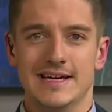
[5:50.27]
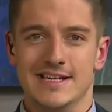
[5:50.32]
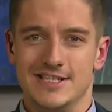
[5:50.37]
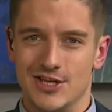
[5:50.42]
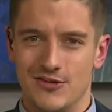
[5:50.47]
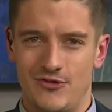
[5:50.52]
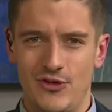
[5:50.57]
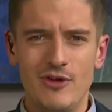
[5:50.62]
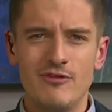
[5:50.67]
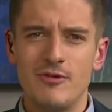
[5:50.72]

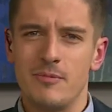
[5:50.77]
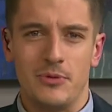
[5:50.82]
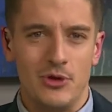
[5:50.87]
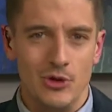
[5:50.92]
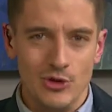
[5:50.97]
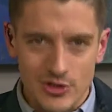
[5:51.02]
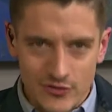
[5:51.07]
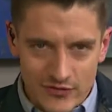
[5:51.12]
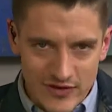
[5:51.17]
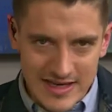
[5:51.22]
So if you have a
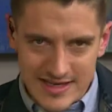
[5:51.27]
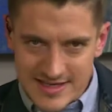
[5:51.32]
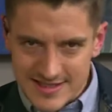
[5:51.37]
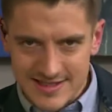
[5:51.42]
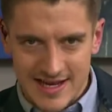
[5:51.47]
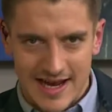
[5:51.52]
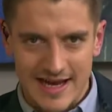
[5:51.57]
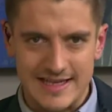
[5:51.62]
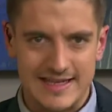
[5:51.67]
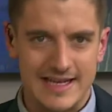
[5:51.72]
beautifully
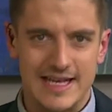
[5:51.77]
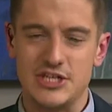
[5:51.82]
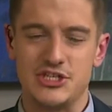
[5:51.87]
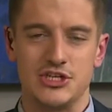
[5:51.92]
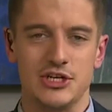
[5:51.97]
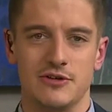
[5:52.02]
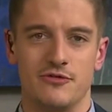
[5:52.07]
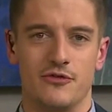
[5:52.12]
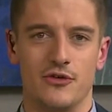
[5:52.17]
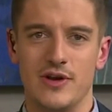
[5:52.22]
designed
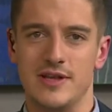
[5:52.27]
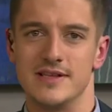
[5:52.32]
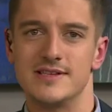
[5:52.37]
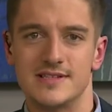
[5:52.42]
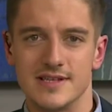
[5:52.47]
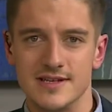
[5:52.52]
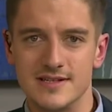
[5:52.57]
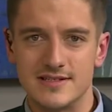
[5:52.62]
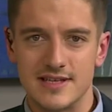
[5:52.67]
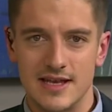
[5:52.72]
kitchen, for
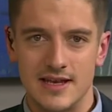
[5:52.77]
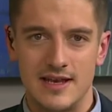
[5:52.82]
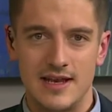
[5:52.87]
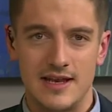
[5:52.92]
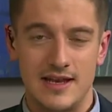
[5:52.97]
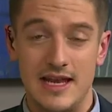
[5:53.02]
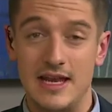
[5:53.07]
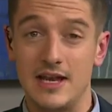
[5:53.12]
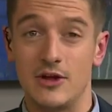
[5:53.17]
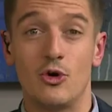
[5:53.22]
instance,
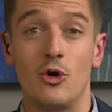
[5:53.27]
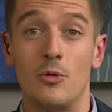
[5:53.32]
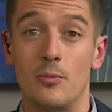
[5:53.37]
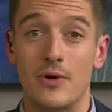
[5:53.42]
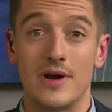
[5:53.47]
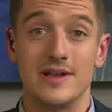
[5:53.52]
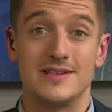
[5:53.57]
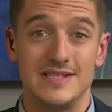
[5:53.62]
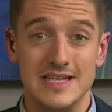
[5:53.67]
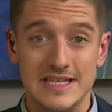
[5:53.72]
and it
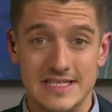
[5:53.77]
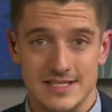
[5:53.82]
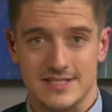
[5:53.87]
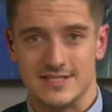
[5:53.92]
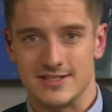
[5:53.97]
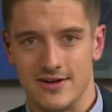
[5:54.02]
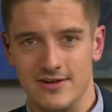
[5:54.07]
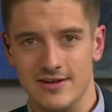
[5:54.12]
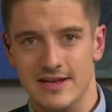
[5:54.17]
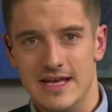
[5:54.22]
incorporates
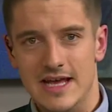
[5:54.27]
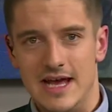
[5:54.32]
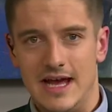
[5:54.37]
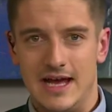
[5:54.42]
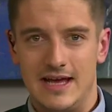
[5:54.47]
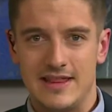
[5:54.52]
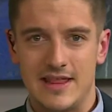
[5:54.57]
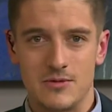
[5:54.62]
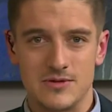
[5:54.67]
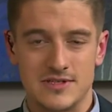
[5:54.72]
Caesarstone
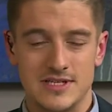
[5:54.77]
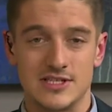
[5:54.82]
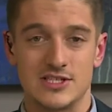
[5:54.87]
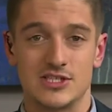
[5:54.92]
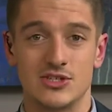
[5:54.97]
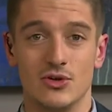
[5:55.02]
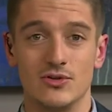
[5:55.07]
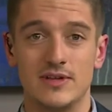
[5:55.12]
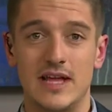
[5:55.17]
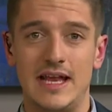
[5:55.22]
that was
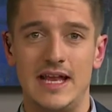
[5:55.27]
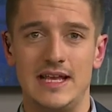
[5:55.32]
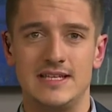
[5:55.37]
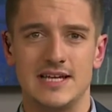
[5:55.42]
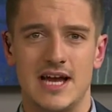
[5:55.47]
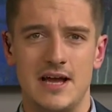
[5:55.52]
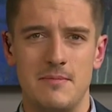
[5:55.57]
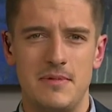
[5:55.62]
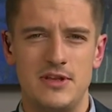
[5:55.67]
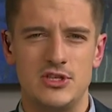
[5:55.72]
installed any
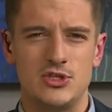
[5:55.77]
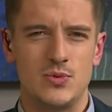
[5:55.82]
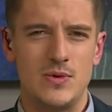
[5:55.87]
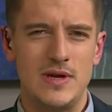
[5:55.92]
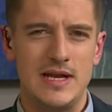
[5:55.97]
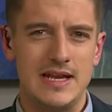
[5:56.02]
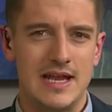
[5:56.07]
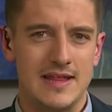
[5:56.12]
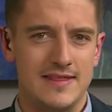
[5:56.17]
time between,